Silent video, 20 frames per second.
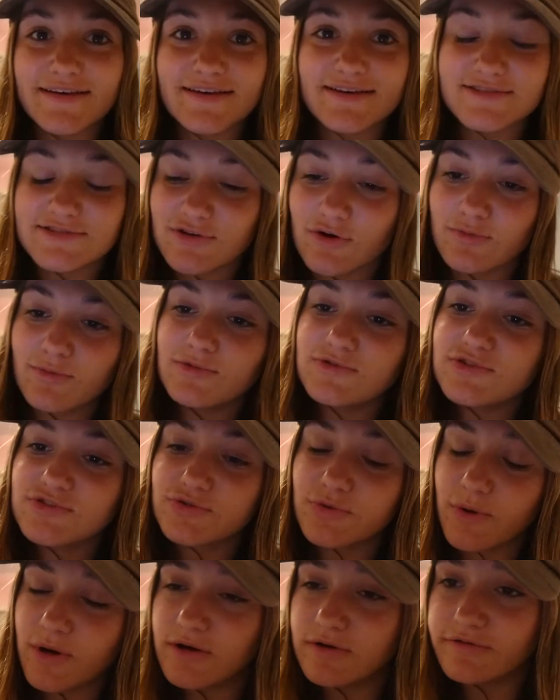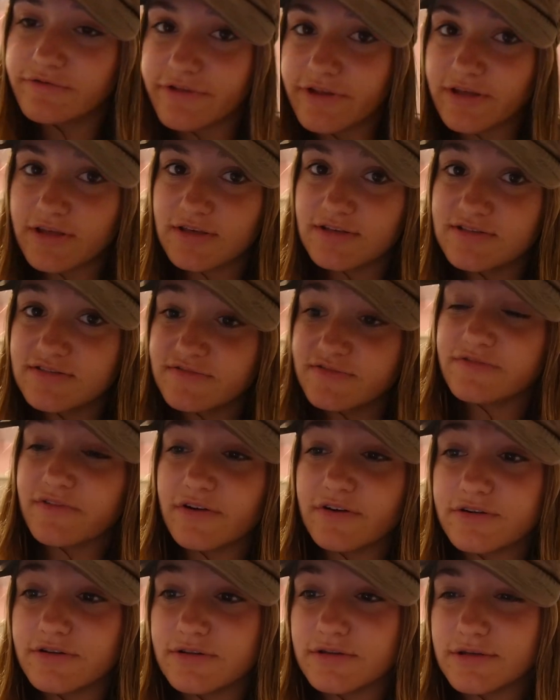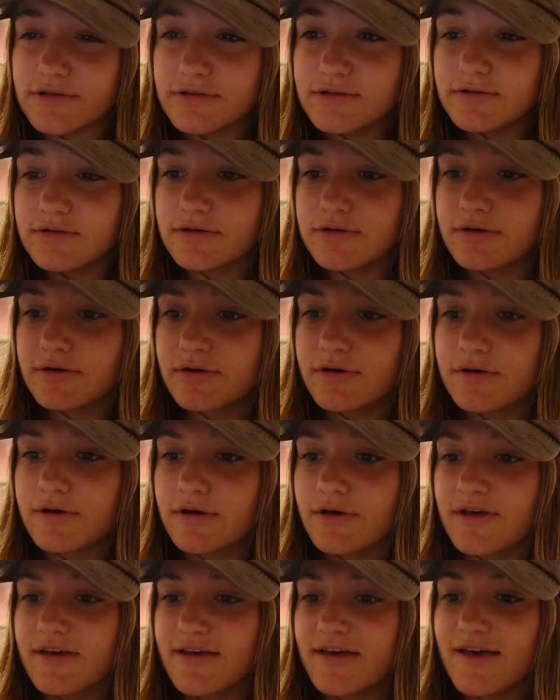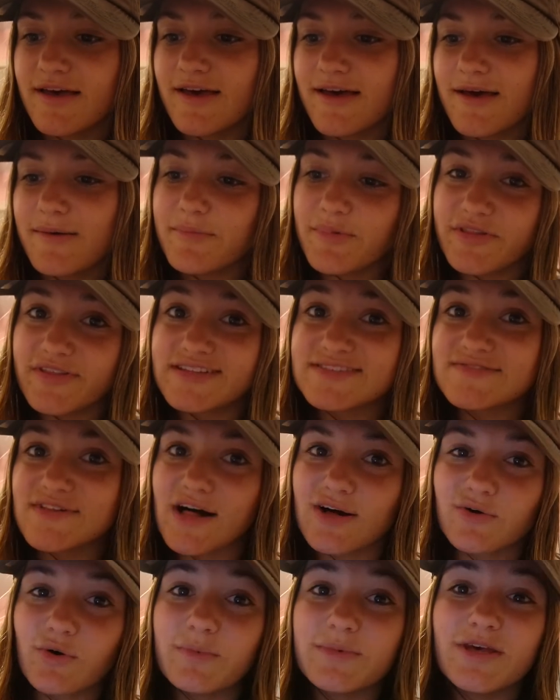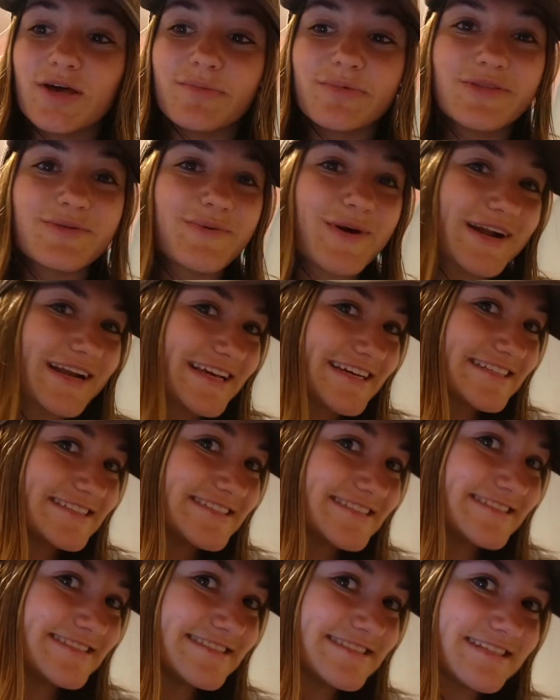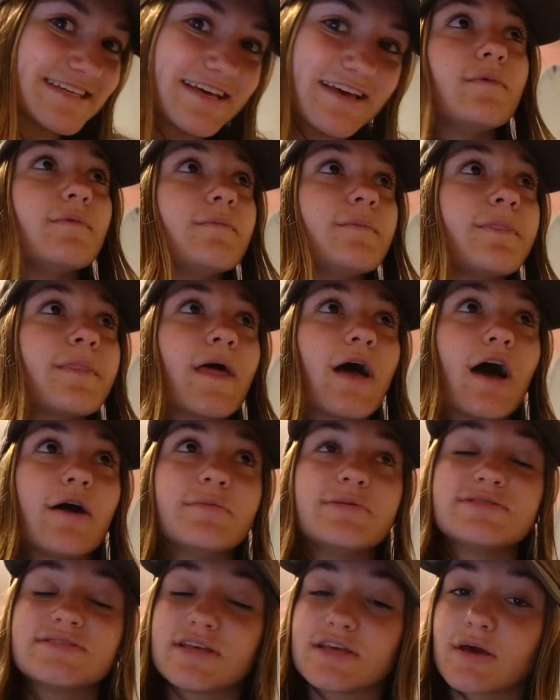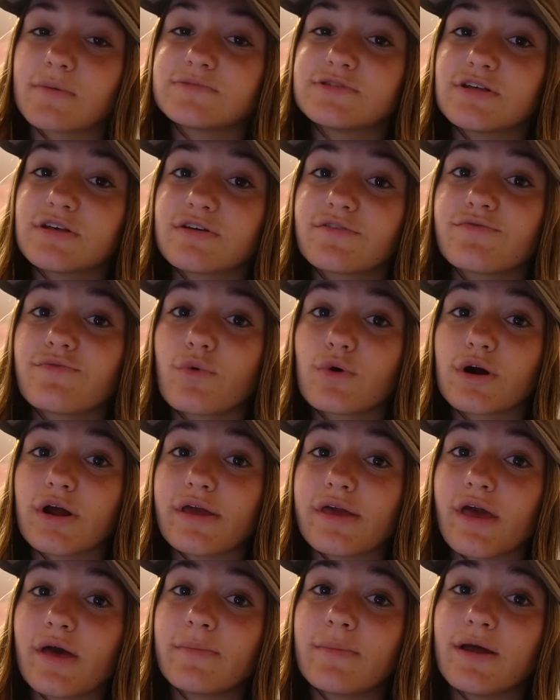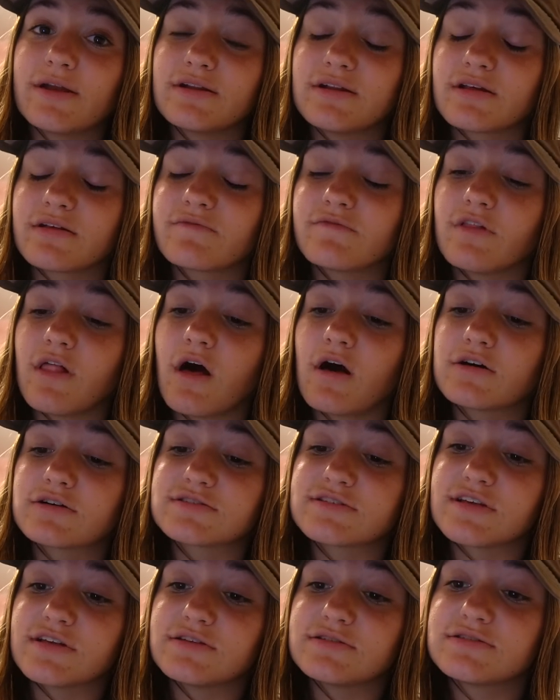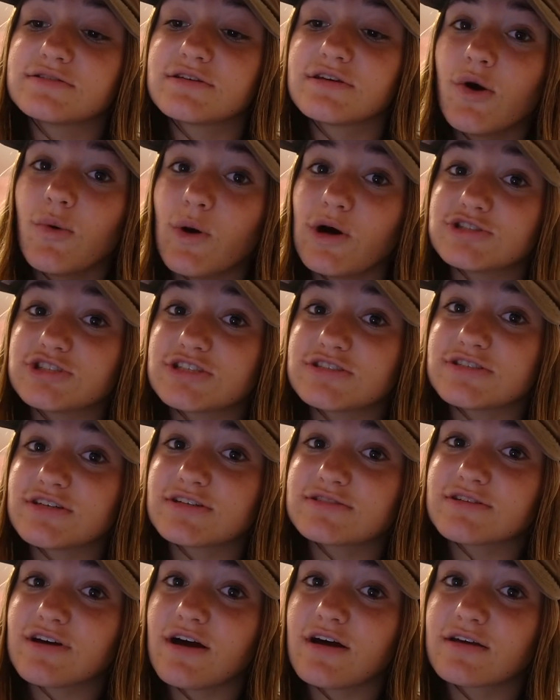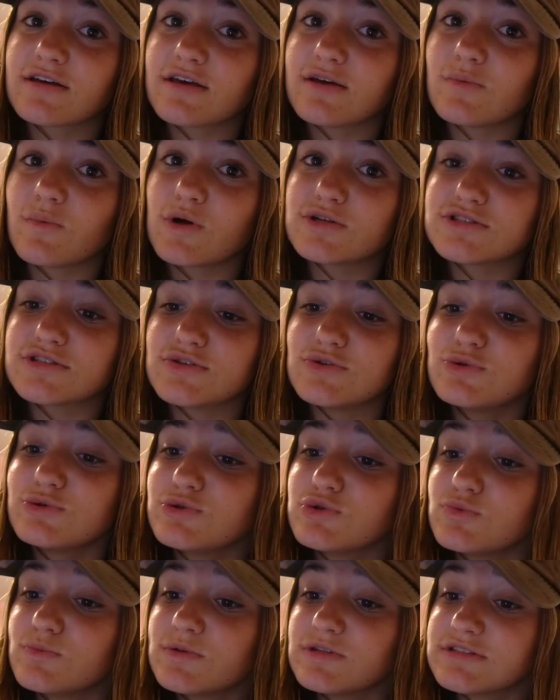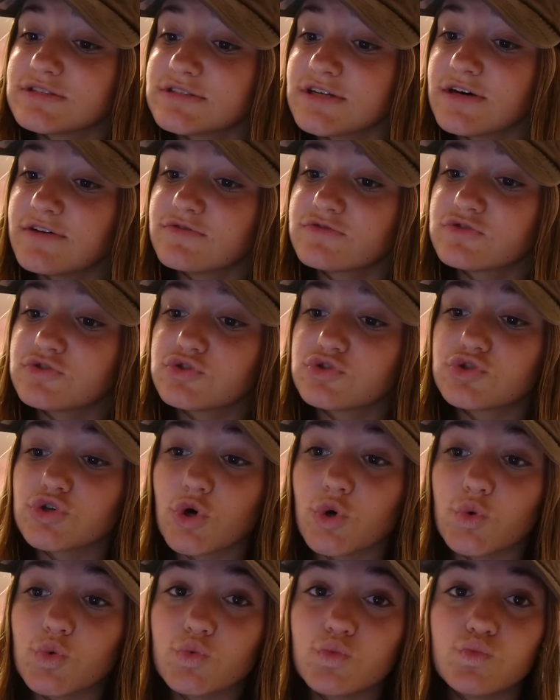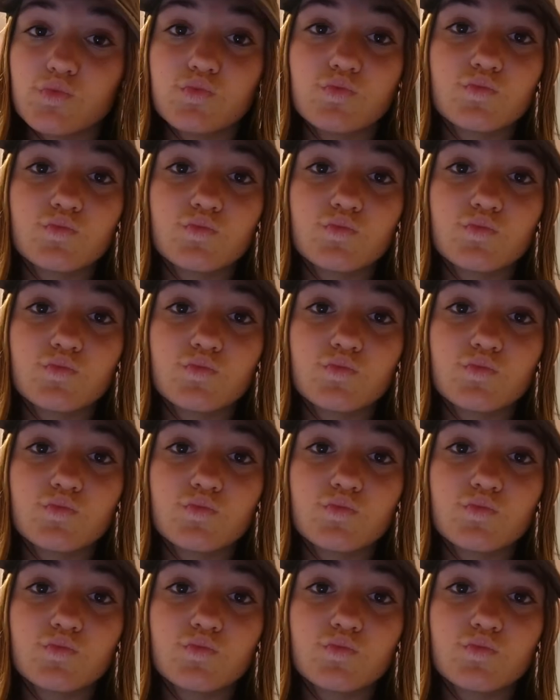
It's almost 12, like it's very late. But this vlog will be up in the morning. I've been staying up till like 4 a.m. editing vlogs and watching TikTok and watching YouTube and stuff, so